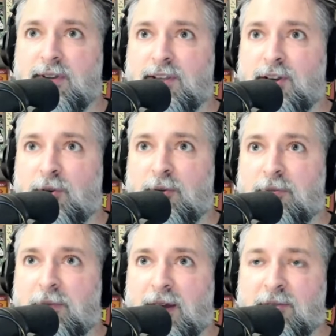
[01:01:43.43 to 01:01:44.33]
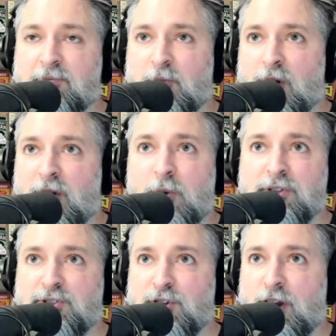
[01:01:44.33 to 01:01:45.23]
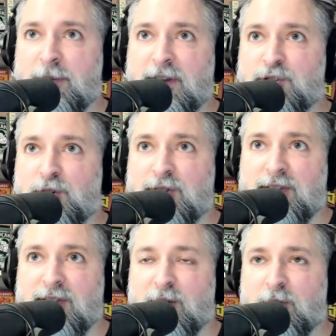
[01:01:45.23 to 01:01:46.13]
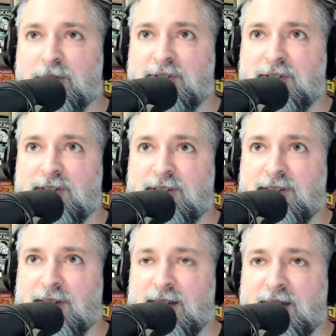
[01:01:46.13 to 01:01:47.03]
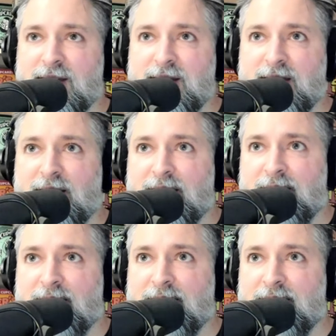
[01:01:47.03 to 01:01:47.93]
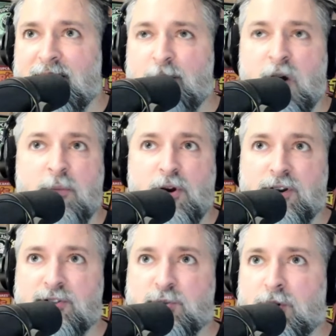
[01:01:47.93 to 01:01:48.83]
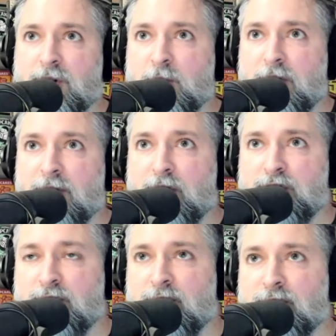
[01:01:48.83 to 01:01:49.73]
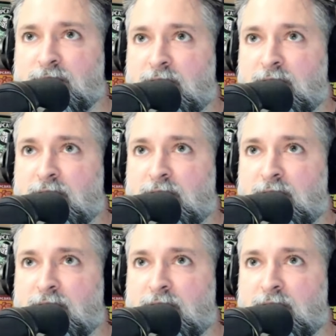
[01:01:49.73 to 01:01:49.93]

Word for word: you know, I'd want to always try to make sure that there was a hip hop artist wearing one of our shirts.